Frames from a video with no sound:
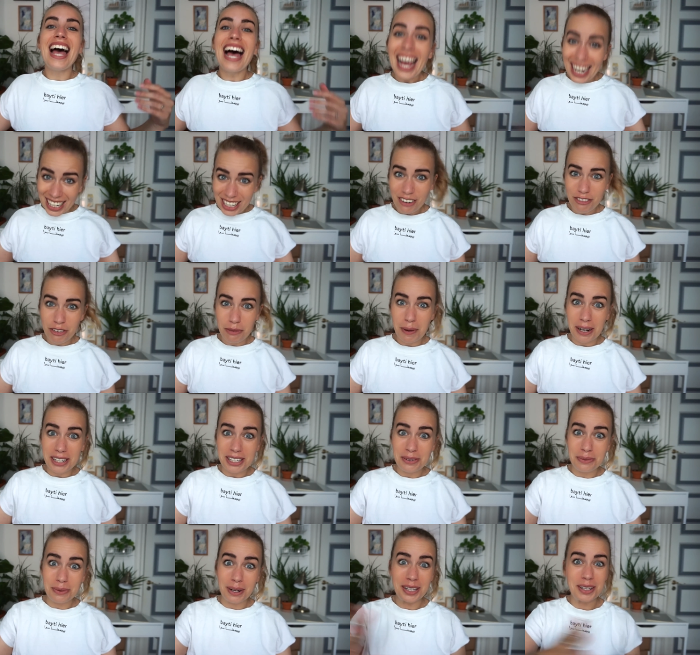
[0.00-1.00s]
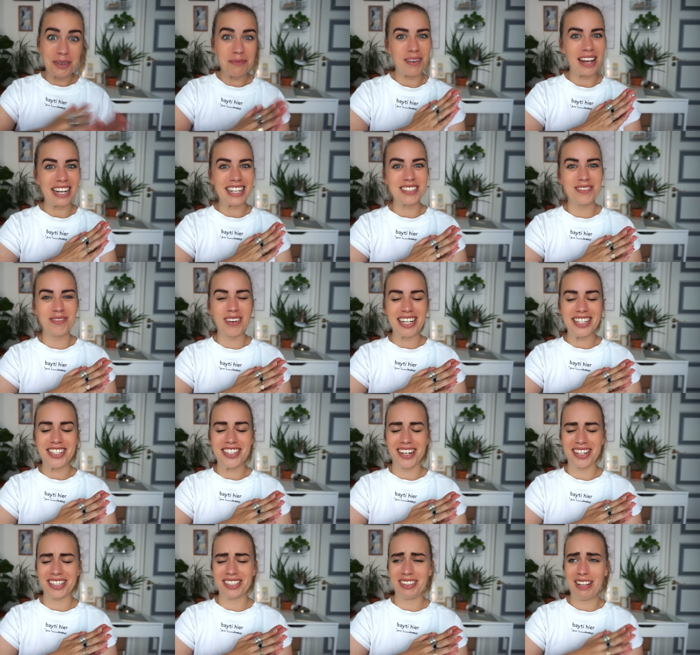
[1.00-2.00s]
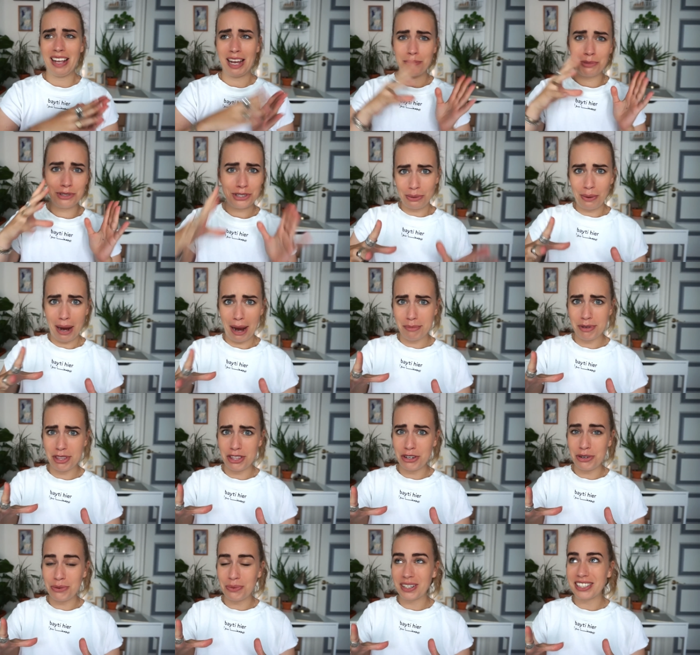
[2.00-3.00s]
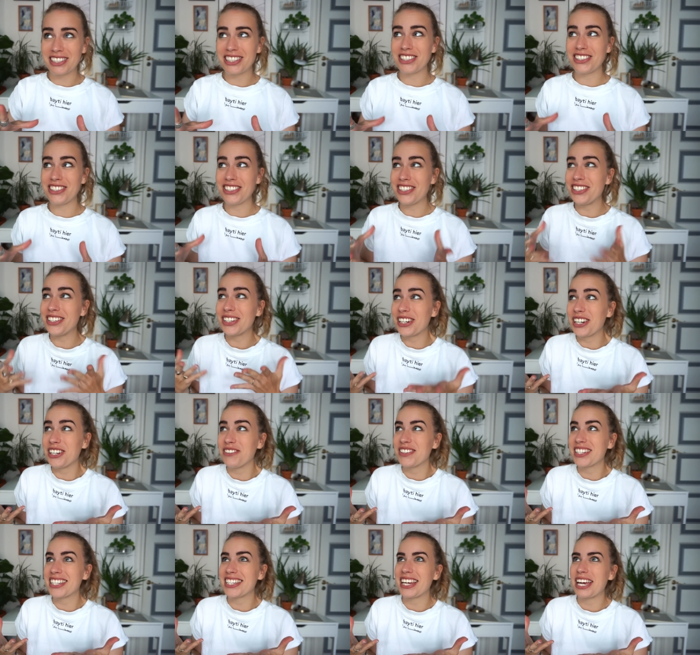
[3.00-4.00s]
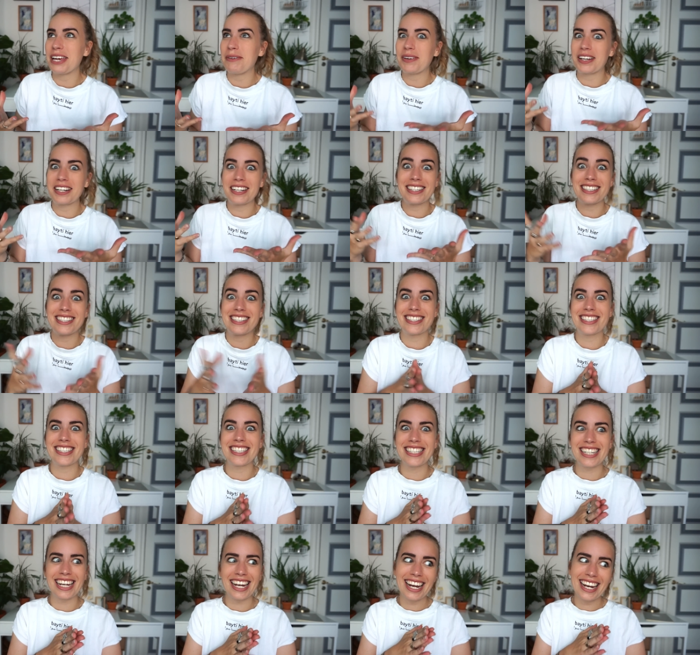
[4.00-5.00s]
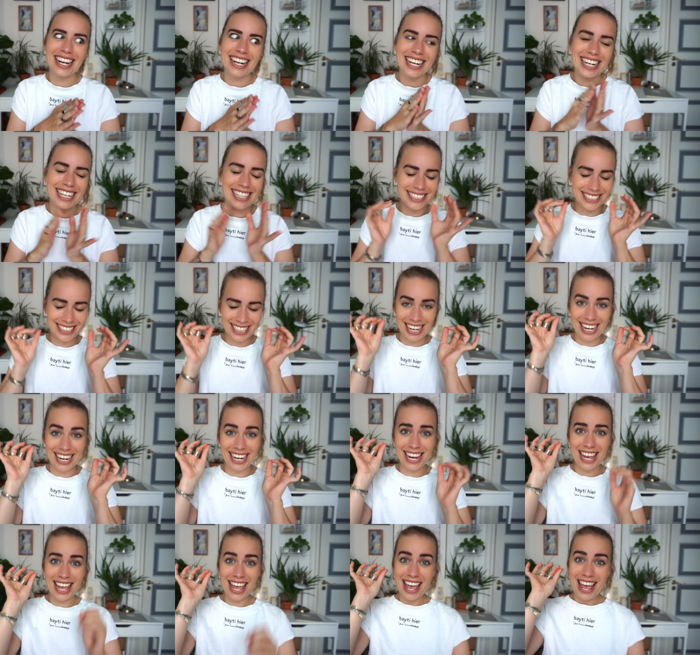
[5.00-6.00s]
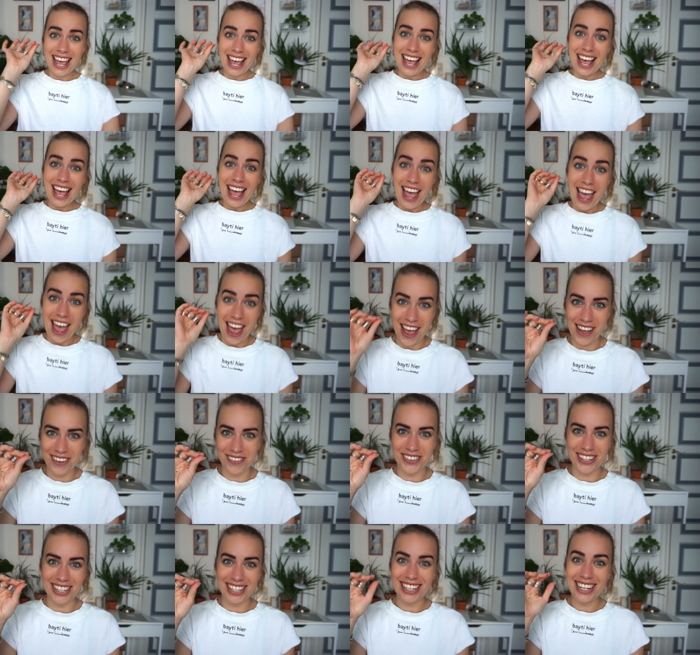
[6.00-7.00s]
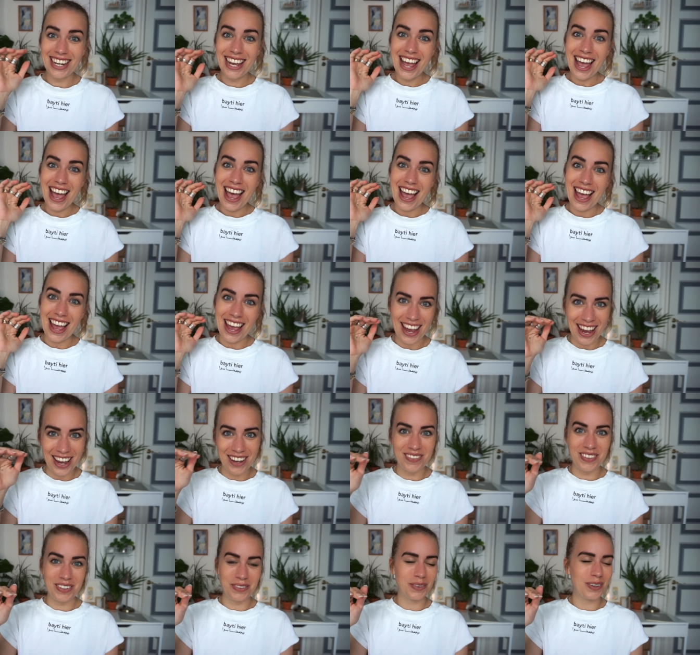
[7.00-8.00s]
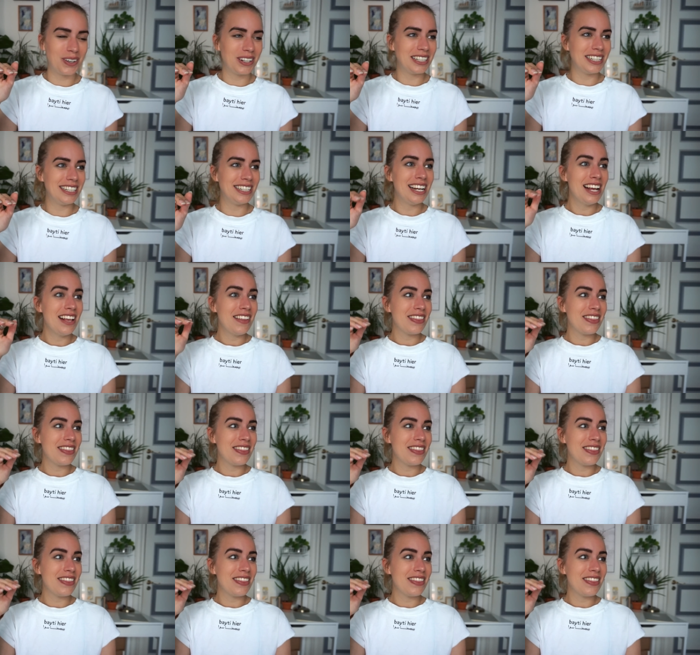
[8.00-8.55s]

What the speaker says: Hello everybody and welcome back to my channel. I'm so happy that you wanted to join me today because today is a heavy, heavy one.